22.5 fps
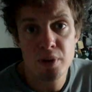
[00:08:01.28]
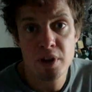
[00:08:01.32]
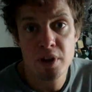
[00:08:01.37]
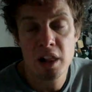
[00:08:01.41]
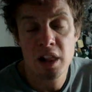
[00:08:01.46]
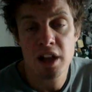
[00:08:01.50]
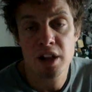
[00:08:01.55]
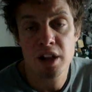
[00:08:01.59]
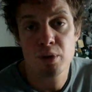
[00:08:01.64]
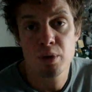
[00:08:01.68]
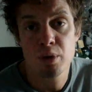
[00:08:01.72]

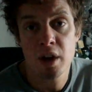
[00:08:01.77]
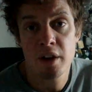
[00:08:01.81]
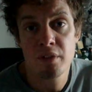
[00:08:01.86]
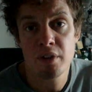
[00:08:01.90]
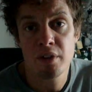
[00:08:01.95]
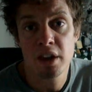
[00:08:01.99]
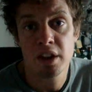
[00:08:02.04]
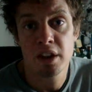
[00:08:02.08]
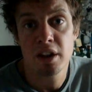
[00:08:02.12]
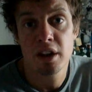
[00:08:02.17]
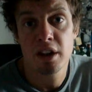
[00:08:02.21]
feel like you
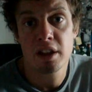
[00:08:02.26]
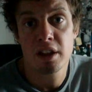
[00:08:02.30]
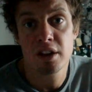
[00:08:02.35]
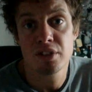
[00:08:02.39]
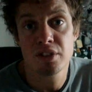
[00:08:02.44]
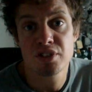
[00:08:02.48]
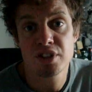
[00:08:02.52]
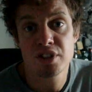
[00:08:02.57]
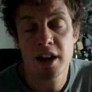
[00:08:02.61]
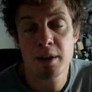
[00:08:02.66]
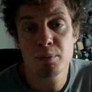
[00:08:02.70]
have a
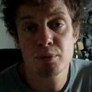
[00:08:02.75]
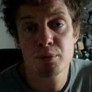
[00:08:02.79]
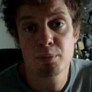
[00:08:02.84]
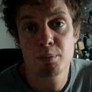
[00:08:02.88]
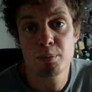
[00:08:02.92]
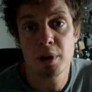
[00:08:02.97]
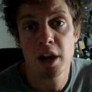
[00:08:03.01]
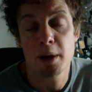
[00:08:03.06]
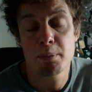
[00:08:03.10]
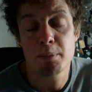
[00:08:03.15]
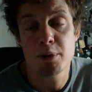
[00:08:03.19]
little time to
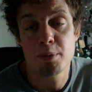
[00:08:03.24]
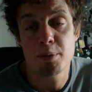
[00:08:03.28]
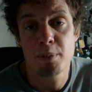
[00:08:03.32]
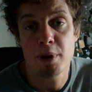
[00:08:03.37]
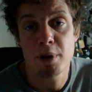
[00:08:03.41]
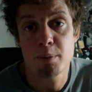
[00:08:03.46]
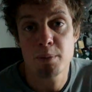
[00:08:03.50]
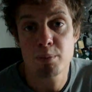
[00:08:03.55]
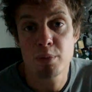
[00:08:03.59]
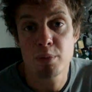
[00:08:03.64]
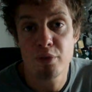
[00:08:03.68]
build up a
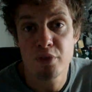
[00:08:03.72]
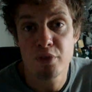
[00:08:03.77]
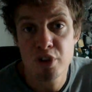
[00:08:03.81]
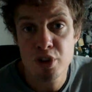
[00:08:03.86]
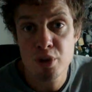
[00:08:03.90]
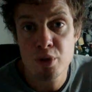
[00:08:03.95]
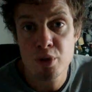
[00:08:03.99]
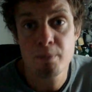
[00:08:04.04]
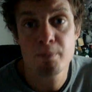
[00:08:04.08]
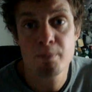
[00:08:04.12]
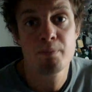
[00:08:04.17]

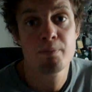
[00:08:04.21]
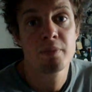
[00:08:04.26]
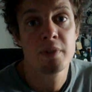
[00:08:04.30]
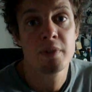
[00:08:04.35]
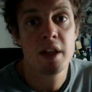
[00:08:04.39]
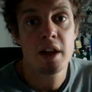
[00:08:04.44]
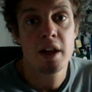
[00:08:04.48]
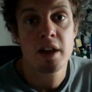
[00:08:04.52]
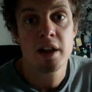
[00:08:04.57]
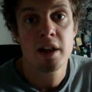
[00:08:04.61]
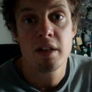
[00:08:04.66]
pay-per-view,
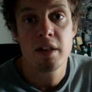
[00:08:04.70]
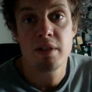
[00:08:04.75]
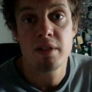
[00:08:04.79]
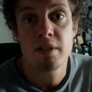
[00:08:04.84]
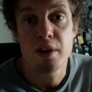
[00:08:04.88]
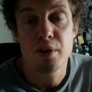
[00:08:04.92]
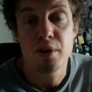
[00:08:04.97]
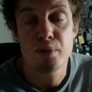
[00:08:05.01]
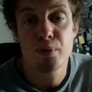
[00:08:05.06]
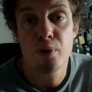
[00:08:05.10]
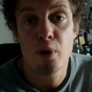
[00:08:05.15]

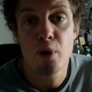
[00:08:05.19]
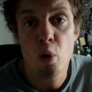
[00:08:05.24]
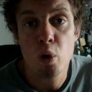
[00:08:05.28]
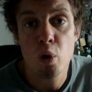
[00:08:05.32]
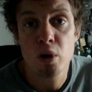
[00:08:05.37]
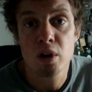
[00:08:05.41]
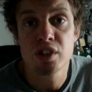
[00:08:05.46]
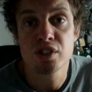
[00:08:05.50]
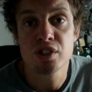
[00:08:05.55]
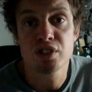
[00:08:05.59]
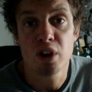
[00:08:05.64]
then
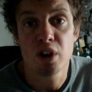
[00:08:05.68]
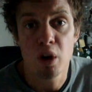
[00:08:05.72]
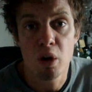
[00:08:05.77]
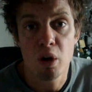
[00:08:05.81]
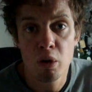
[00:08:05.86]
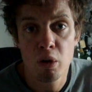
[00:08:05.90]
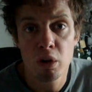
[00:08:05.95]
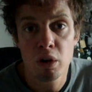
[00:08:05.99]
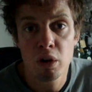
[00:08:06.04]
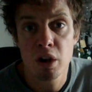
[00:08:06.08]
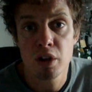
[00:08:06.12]
focus
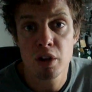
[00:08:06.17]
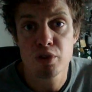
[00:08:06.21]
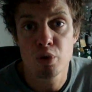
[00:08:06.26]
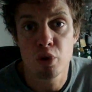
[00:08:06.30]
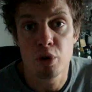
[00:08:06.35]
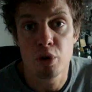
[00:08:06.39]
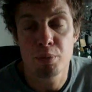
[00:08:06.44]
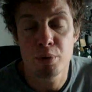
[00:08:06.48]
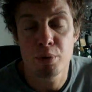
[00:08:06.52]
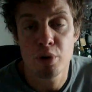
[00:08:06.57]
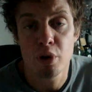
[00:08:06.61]
all
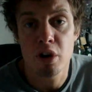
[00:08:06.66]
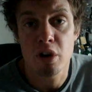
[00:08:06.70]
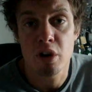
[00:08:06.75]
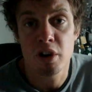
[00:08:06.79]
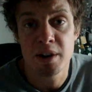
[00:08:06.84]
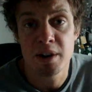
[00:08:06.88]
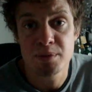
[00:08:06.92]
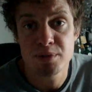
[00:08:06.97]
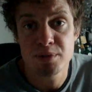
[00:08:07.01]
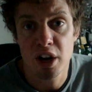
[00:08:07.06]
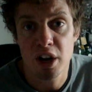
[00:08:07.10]
your
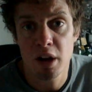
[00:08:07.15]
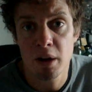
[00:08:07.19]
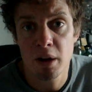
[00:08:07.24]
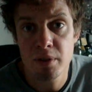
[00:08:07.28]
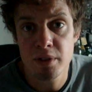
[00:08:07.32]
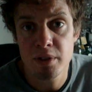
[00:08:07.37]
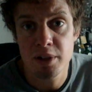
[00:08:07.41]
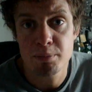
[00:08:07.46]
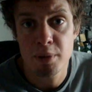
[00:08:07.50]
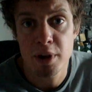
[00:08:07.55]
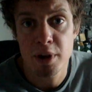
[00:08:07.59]
programs
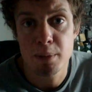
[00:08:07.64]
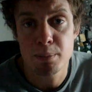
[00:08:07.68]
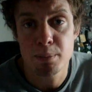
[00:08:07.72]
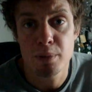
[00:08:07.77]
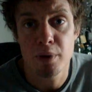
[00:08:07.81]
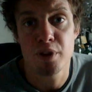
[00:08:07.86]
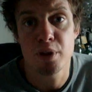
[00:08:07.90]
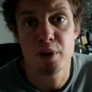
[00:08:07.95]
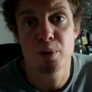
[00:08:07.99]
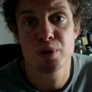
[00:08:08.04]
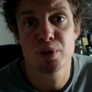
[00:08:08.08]
on that
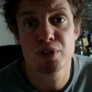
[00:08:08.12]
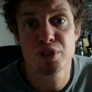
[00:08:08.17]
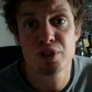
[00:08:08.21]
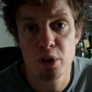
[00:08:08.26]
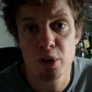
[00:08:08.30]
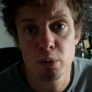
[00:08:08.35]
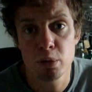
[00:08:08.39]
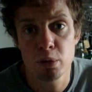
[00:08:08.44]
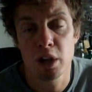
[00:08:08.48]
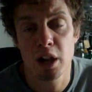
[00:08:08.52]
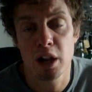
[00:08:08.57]
pay-per-view
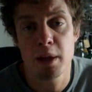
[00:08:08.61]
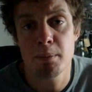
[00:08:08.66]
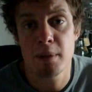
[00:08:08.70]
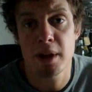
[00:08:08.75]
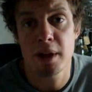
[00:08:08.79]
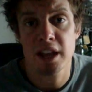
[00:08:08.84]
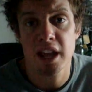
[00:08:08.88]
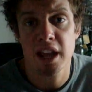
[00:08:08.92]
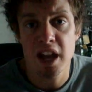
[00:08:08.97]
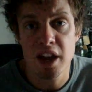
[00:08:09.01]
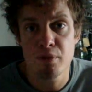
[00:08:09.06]
solely.
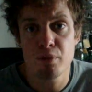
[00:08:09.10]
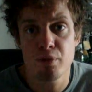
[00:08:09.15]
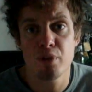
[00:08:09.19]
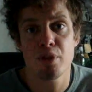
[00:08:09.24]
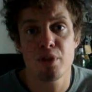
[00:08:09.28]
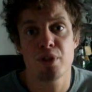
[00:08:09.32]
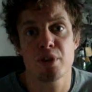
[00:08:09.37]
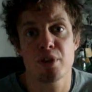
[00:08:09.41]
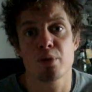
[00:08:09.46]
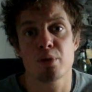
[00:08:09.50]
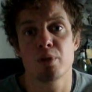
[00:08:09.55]
Make
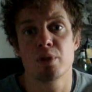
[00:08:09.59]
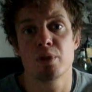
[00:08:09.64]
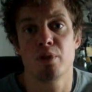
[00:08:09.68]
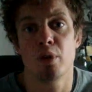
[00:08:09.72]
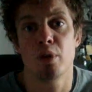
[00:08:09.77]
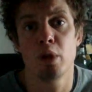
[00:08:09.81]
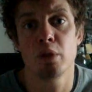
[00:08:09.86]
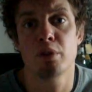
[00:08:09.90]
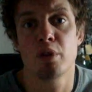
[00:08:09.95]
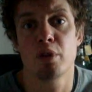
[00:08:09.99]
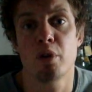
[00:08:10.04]
everything
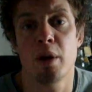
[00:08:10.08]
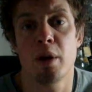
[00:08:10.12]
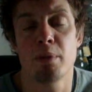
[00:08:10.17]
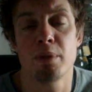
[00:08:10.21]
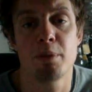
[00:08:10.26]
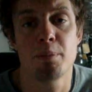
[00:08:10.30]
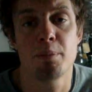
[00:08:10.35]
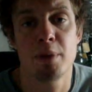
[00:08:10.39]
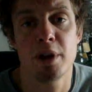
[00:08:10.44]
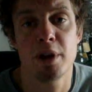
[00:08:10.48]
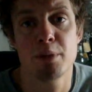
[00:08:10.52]
revolve around
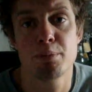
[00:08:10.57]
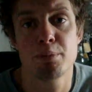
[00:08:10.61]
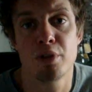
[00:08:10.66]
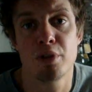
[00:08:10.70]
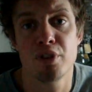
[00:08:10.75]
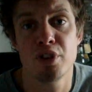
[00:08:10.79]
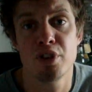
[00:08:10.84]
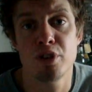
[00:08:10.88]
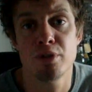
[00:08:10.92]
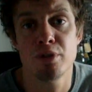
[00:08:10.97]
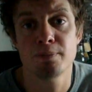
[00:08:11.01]
that
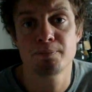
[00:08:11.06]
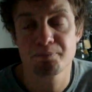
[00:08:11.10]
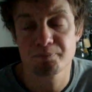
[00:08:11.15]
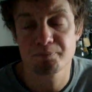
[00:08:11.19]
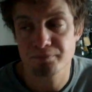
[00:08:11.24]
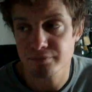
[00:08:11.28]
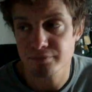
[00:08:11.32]
pay-per-view.